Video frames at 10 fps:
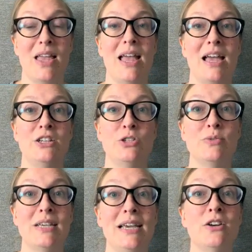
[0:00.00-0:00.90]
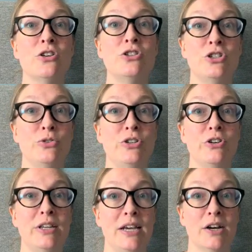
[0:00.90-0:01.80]
And she was in her junior
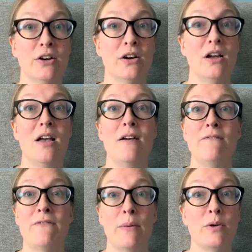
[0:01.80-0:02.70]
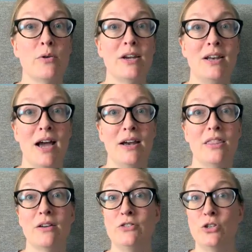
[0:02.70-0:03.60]
year, February
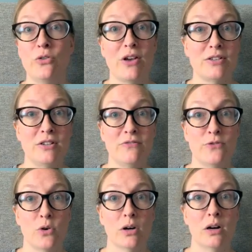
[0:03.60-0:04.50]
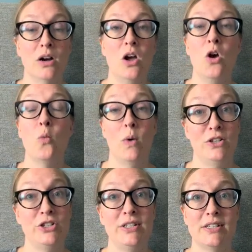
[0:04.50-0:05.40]
9th of 2004, when
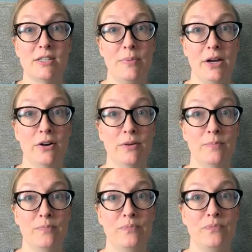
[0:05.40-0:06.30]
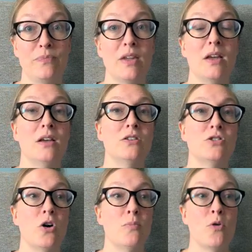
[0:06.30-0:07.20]
she disappeared.
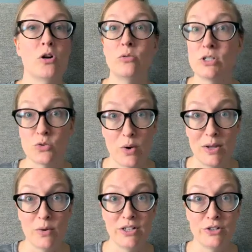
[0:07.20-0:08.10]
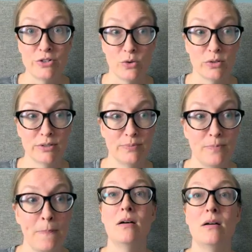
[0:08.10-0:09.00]
So Maura was 21 years old.
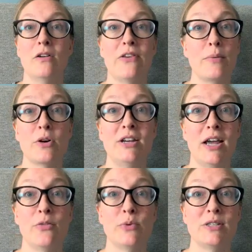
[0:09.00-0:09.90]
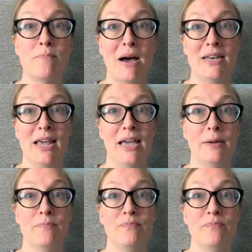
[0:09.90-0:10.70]
February 9th was a Monday.